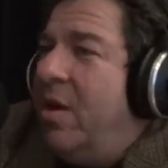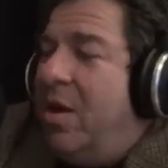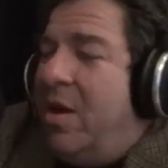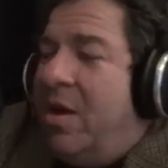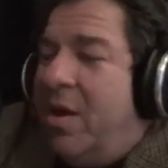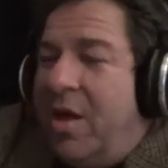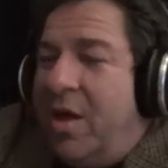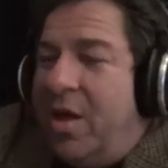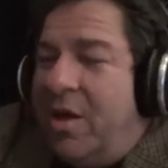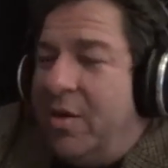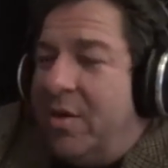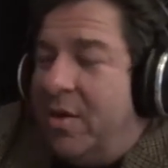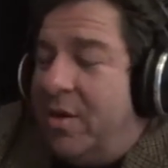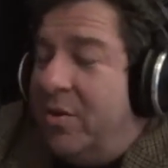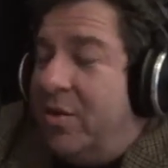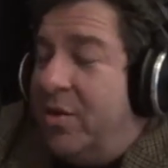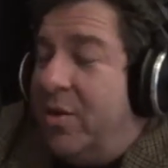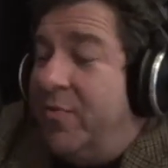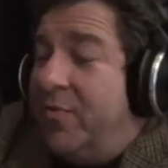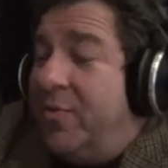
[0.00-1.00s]
And the
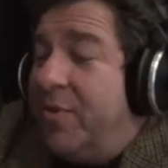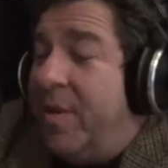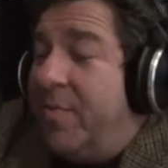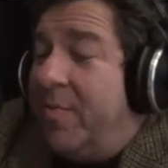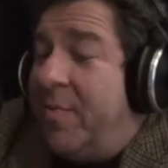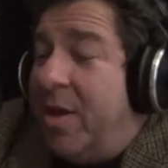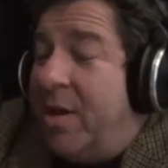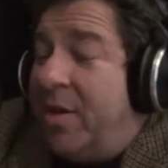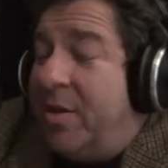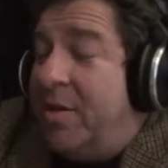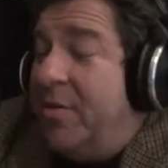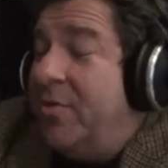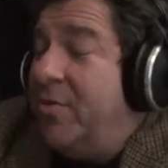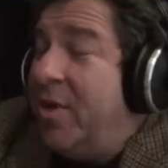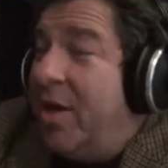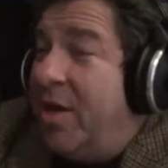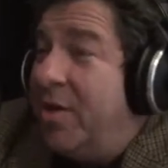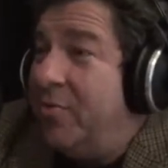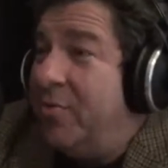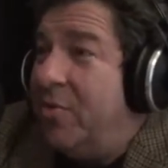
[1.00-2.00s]
thieves got back, and these
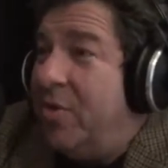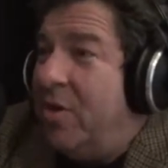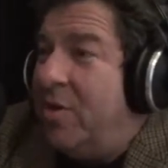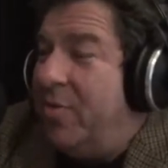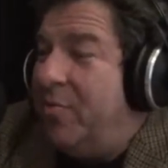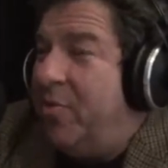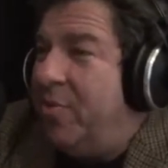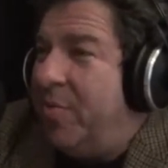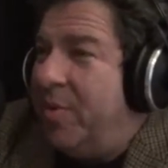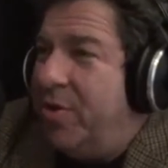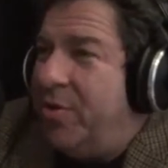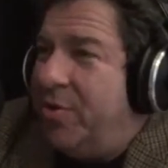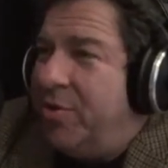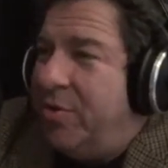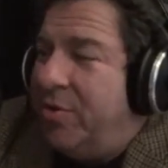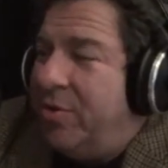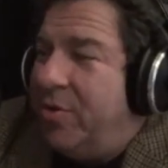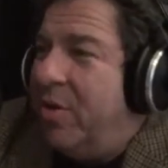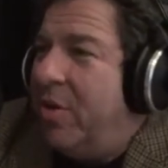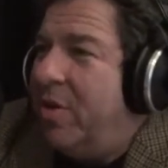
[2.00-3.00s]
guys were all on
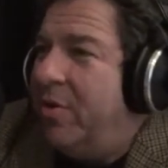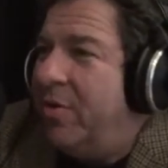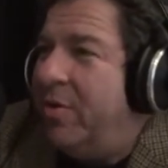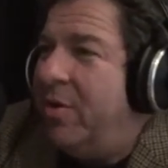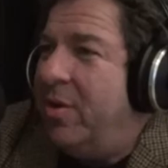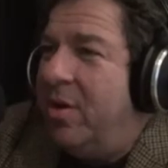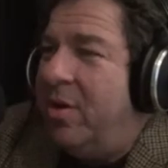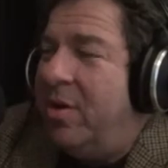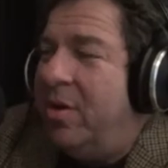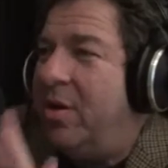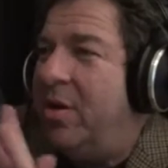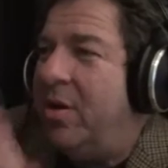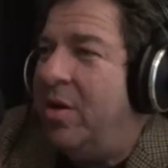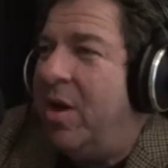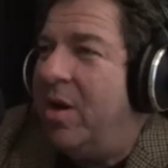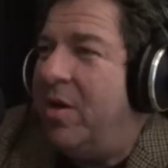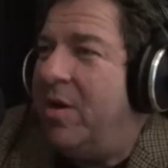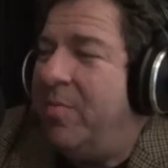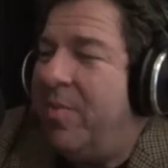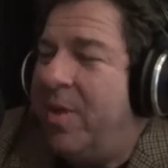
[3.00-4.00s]
probation. They're on,
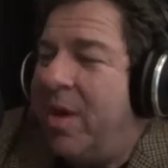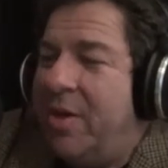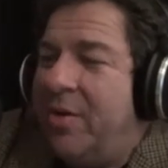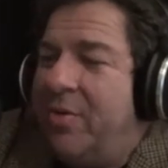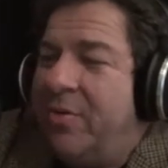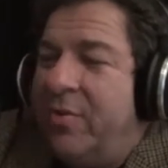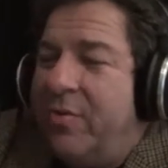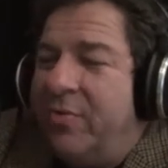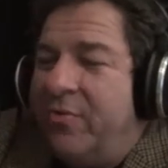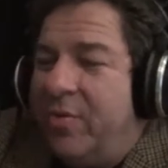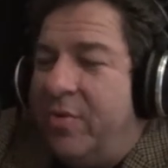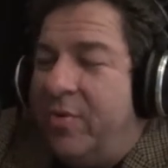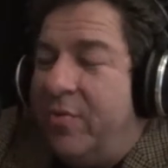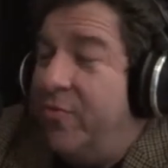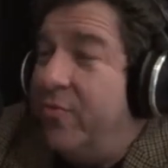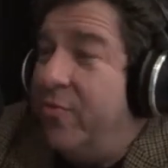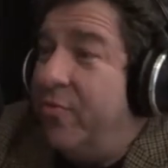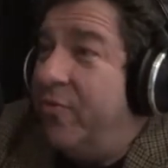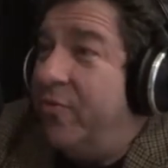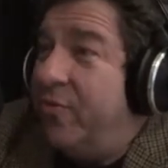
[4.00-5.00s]
out on bond for
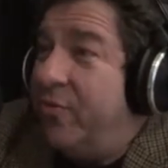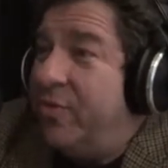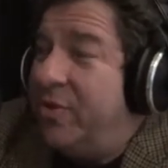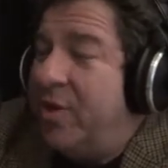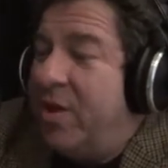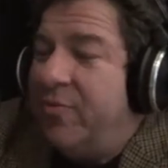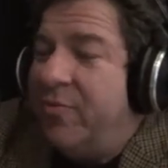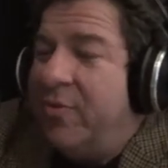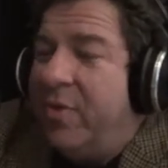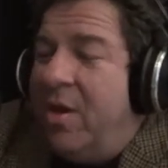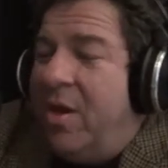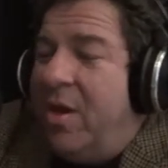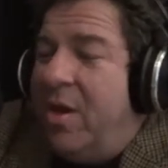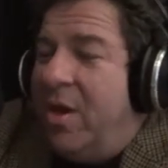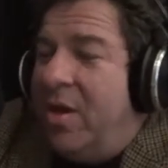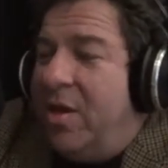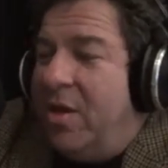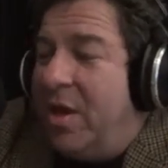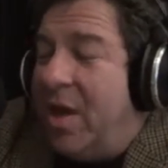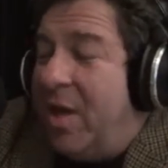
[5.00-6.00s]
stuff.
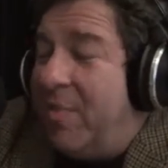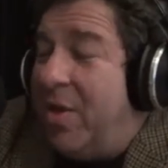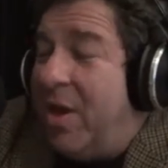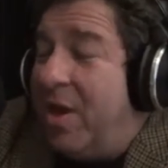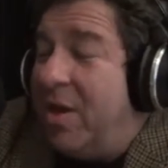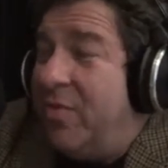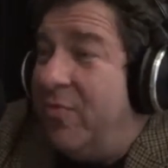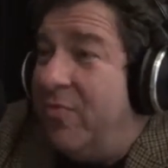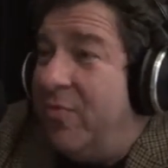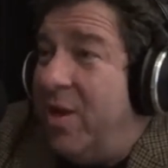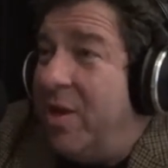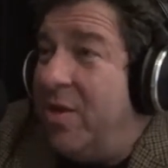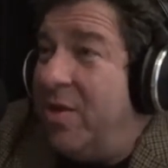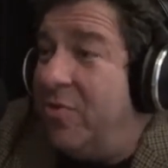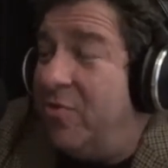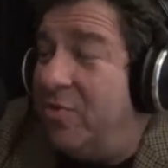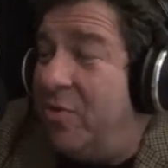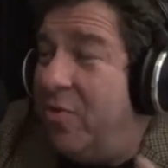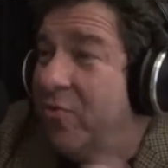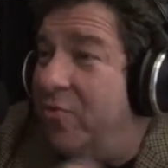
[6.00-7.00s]
They got back in the van. They
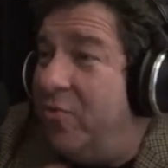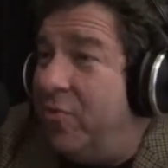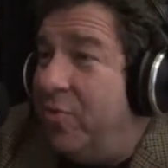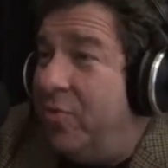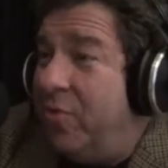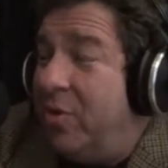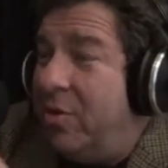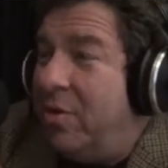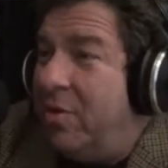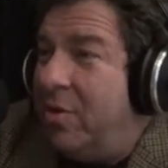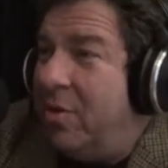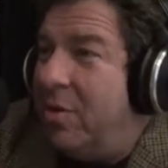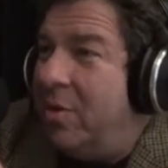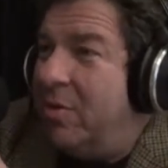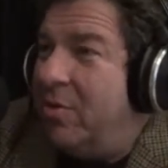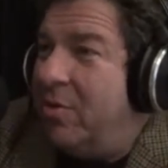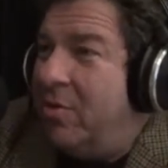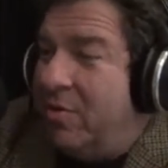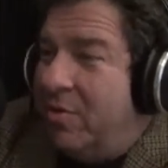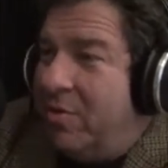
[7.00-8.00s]
drove through the
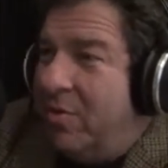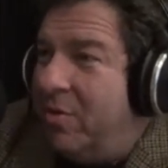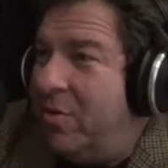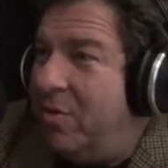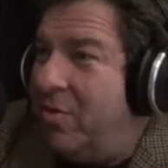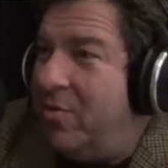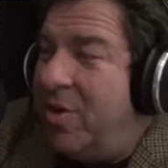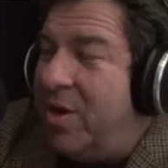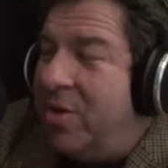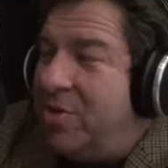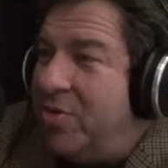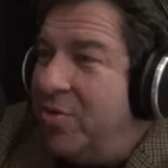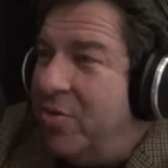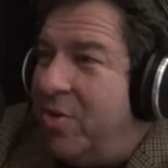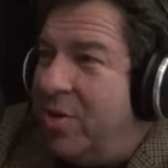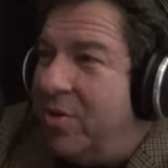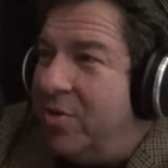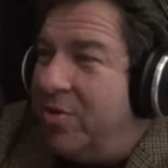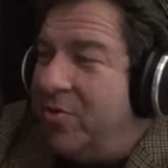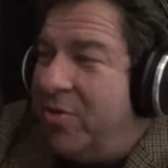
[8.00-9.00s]
garage
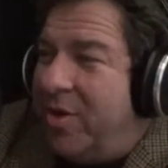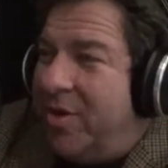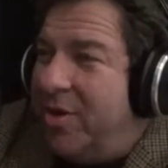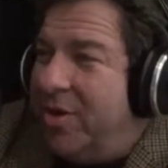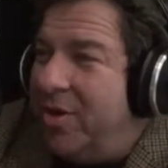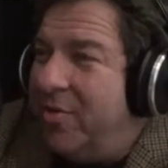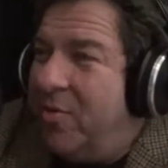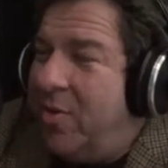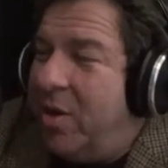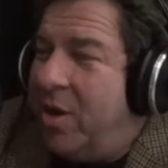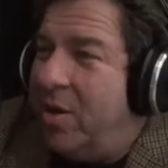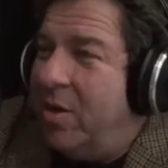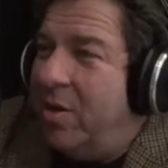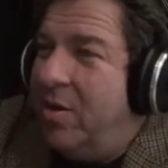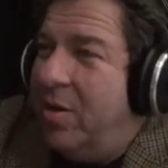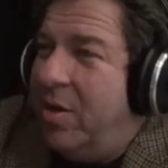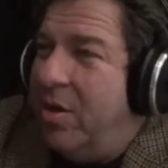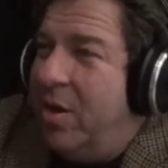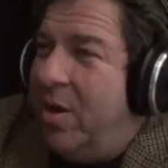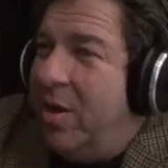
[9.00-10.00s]
door to try to get away.
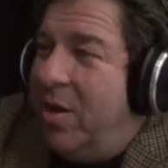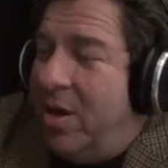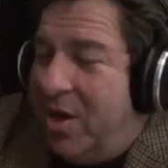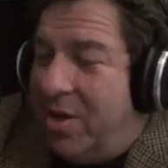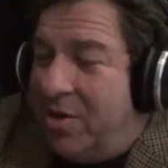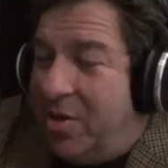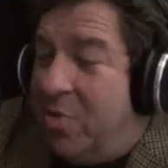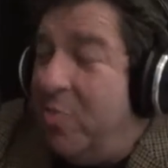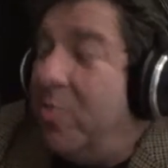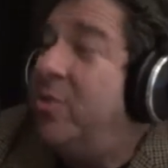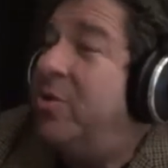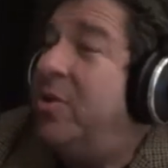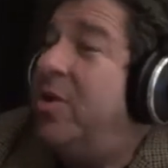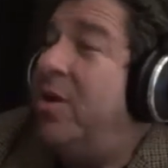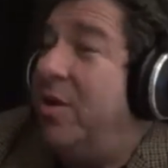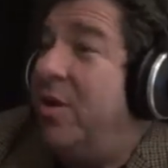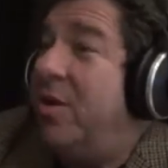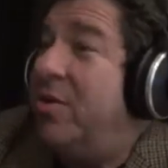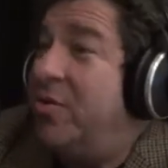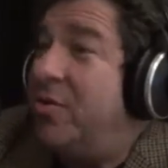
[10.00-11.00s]
And they almost
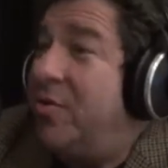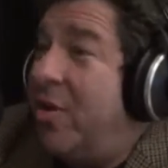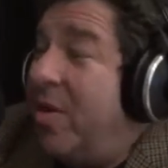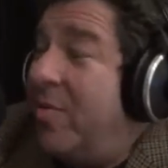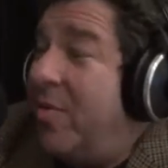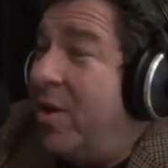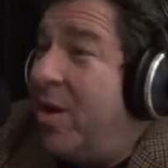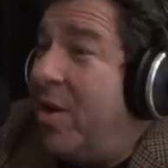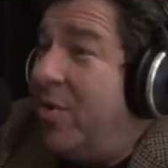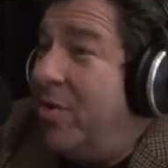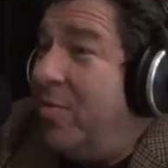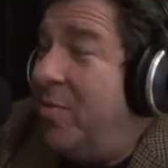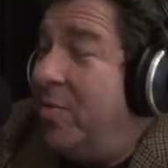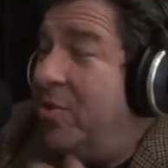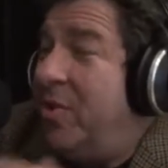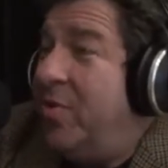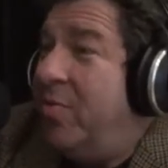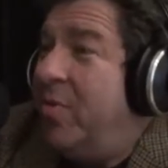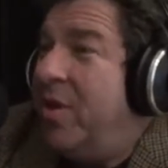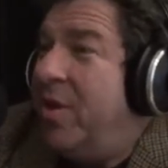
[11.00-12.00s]
hit, as they were coming out, they
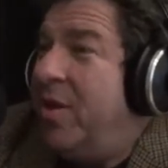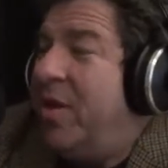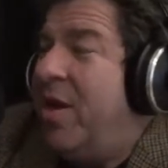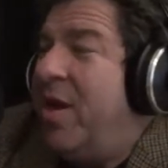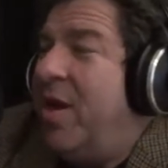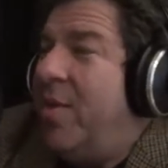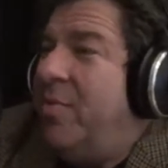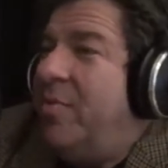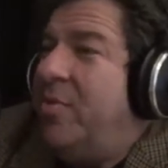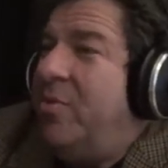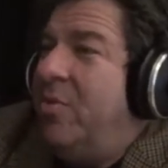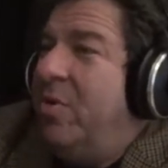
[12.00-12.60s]
almost hit one of the cops.